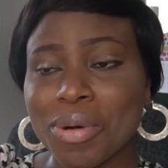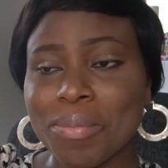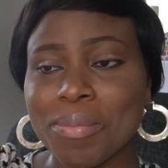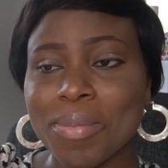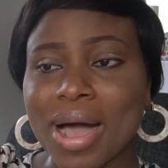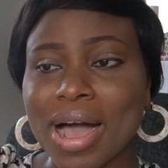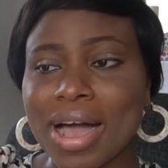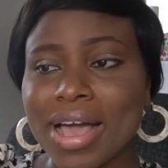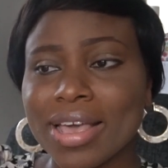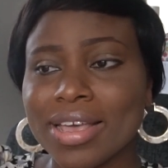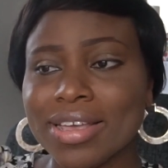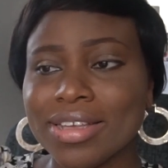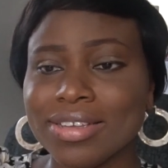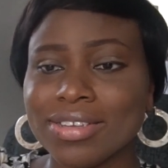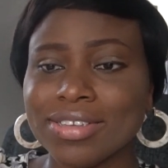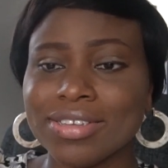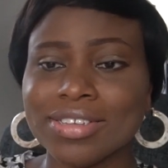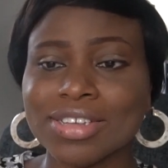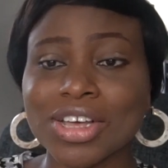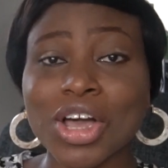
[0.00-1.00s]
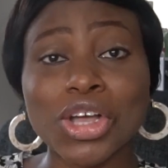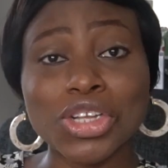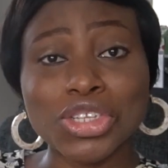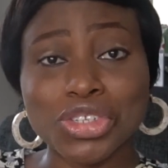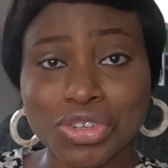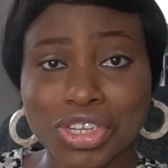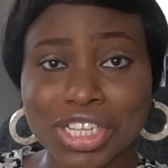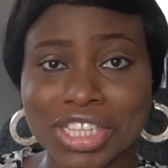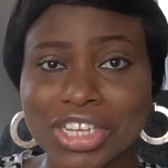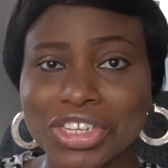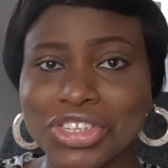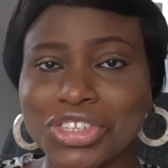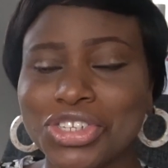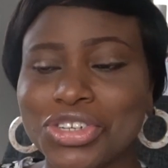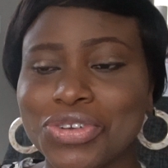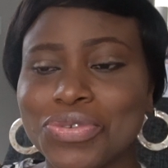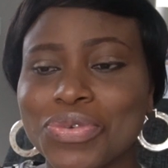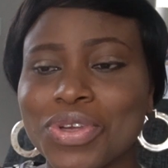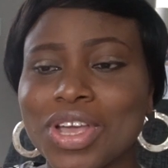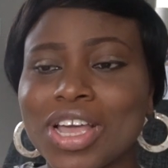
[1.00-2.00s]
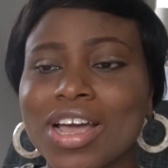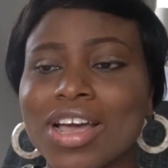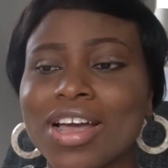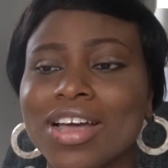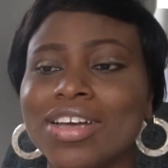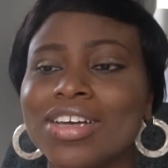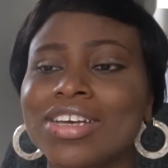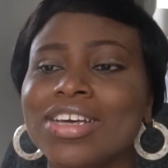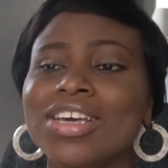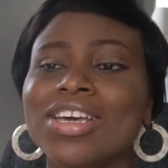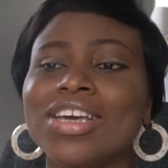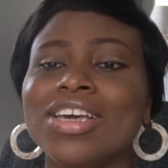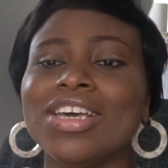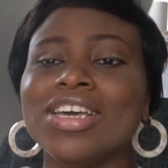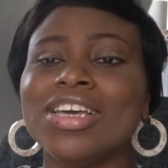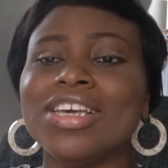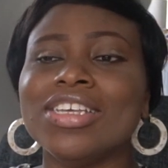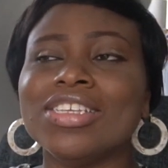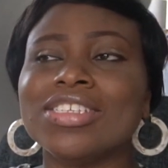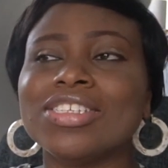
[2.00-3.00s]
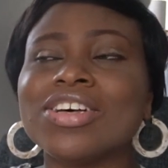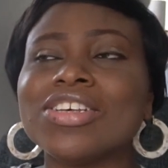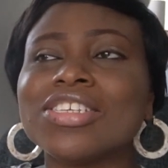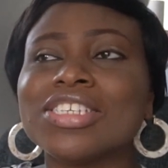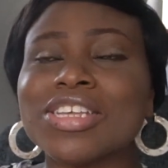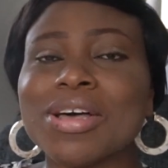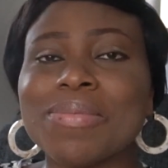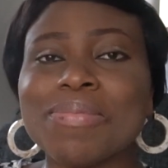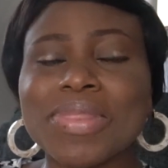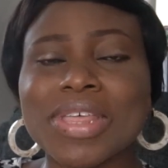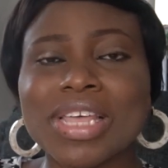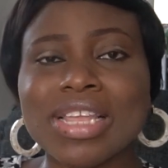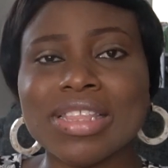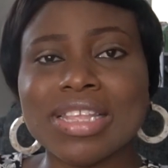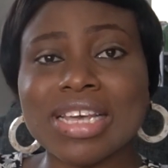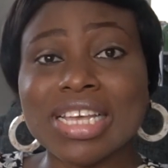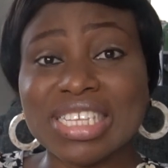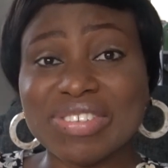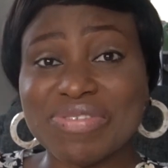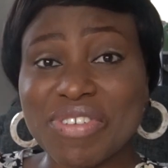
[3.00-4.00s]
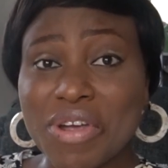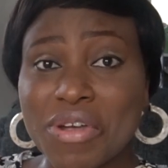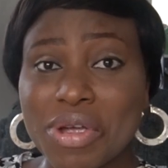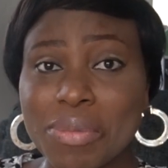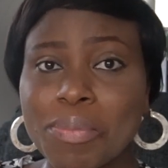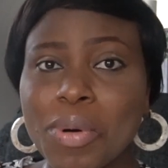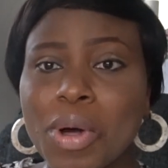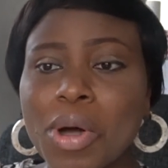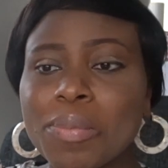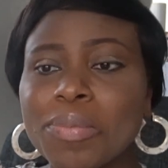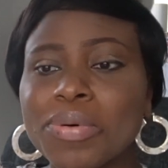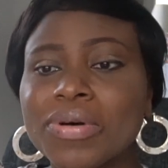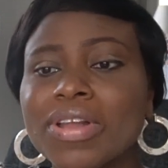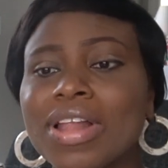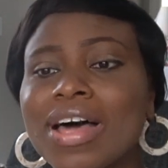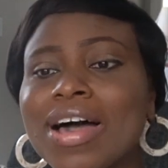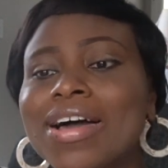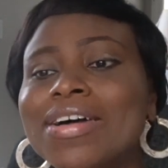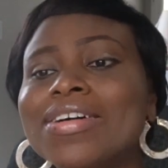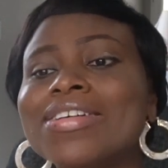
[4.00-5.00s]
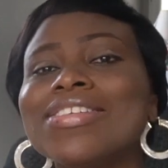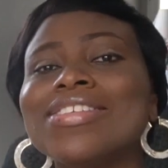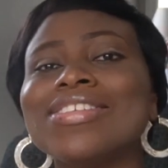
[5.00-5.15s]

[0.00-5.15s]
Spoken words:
my country, Nigeria, is not something that is very popular.